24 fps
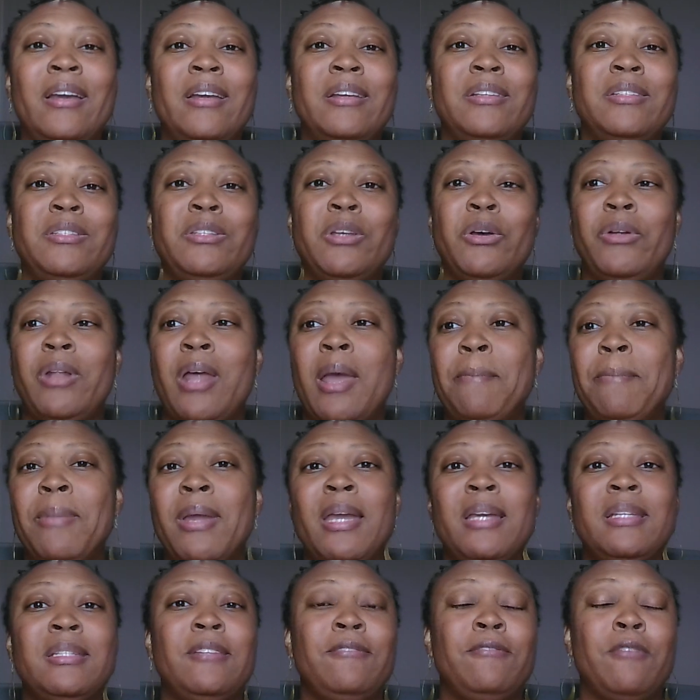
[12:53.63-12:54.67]
So that
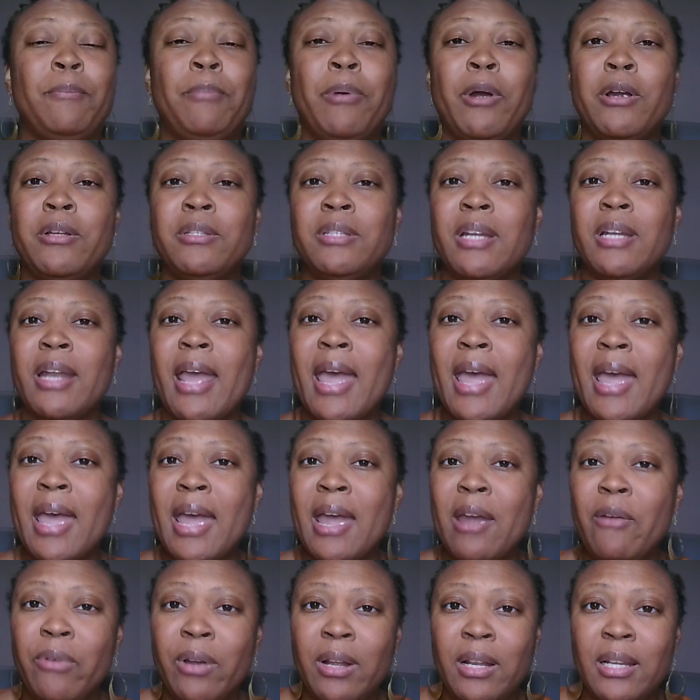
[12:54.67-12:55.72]
means if the person
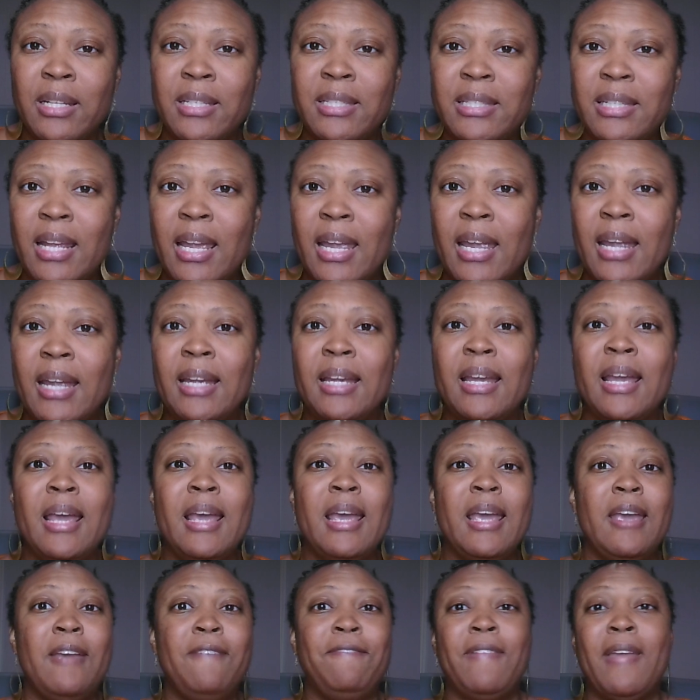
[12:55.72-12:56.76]
had real estate,
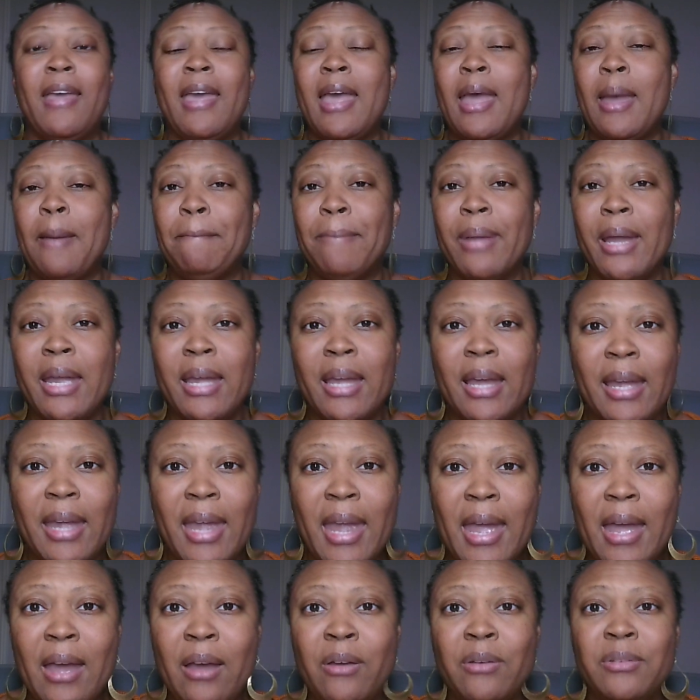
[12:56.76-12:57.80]
if they had bank
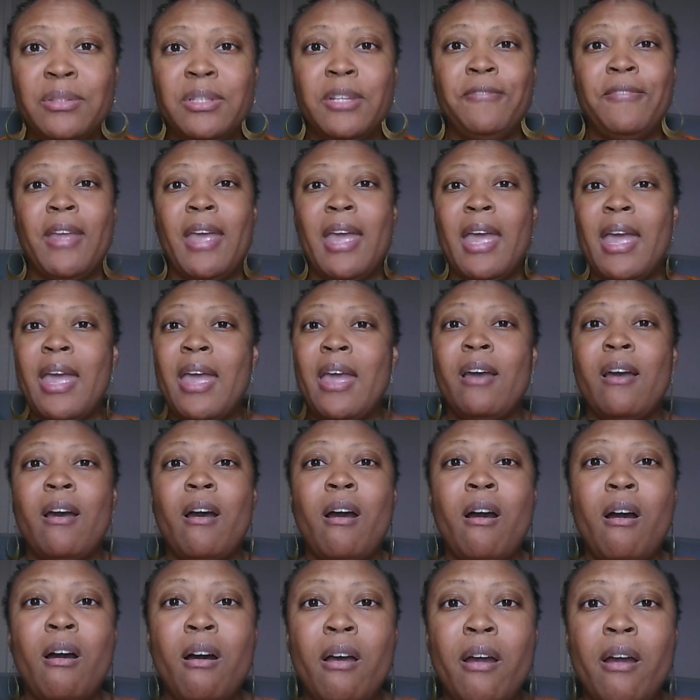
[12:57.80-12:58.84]
accounts, if they had
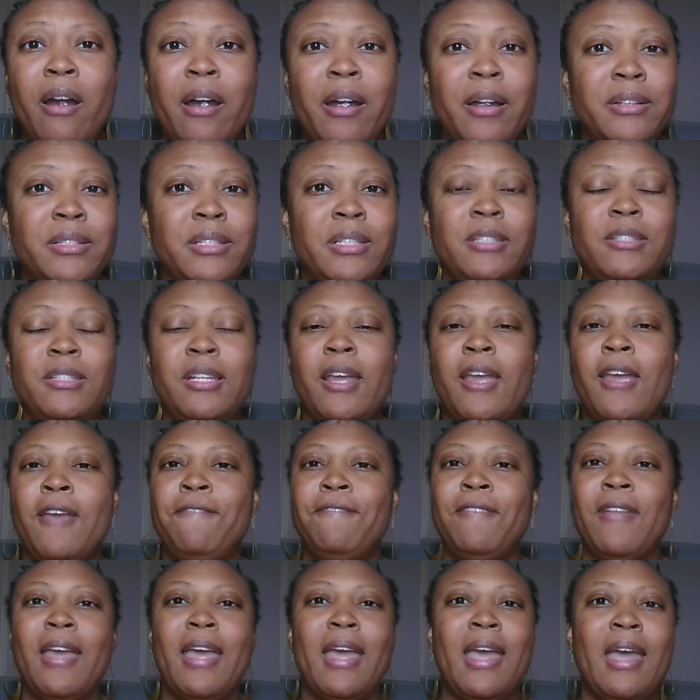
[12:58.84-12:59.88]
cars, if
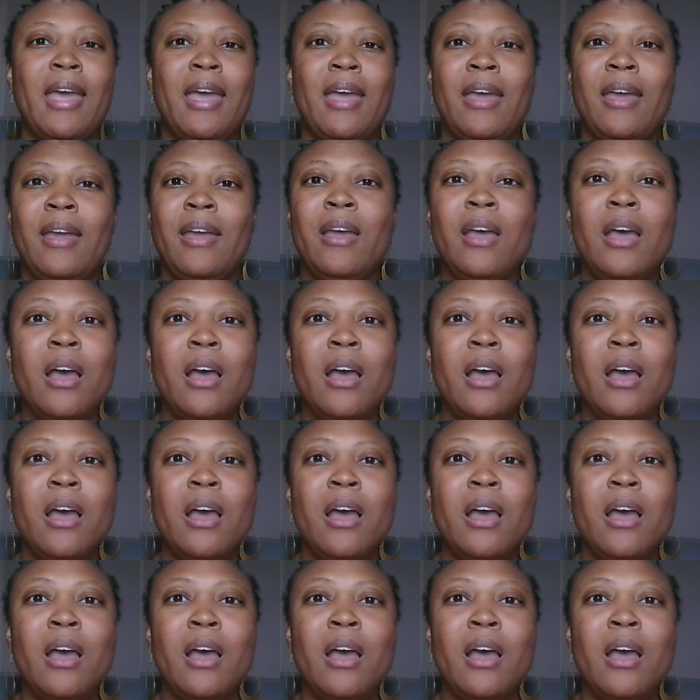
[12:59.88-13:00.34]
they had